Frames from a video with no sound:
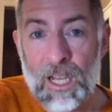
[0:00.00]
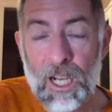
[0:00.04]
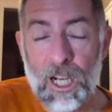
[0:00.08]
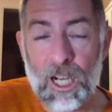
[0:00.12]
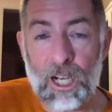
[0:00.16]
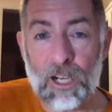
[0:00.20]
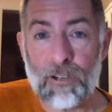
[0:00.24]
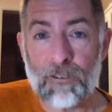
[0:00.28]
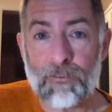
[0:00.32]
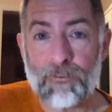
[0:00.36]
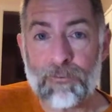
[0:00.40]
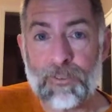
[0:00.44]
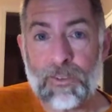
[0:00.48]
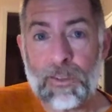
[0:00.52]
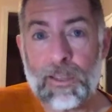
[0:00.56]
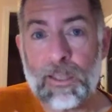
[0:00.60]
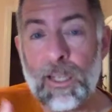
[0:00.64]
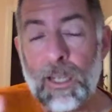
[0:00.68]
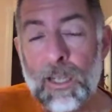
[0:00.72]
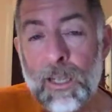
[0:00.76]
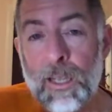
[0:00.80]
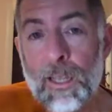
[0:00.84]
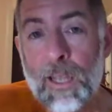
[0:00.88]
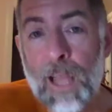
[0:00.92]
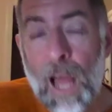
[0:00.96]
of
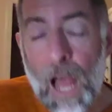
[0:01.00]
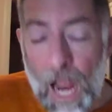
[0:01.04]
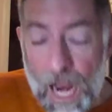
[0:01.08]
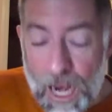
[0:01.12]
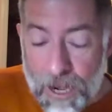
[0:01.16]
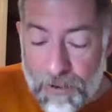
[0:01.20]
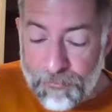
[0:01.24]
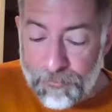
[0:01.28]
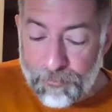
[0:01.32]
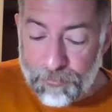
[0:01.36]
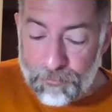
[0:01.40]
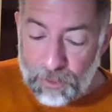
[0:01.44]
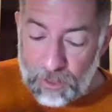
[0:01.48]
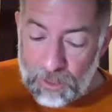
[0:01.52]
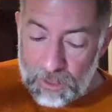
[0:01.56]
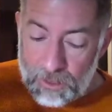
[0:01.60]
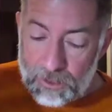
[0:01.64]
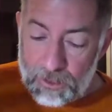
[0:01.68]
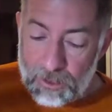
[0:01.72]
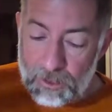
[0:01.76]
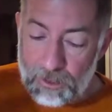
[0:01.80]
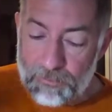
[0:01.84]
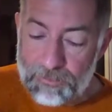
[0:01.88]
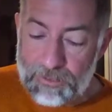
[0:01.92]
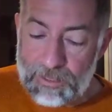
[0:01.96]
the life
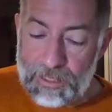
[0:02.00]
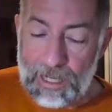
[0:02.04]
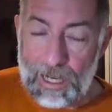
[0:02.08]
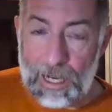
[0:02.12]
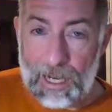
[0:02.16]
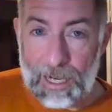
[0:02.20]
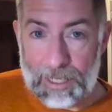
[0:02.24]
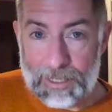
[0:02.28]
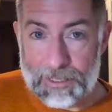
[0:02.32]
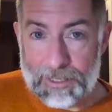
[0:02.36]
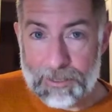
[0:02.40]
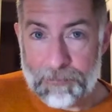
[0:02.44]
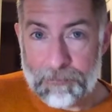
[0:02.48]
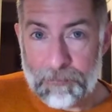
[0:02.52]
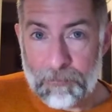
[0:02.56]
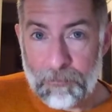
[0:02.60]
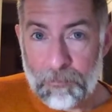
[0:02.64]
of God.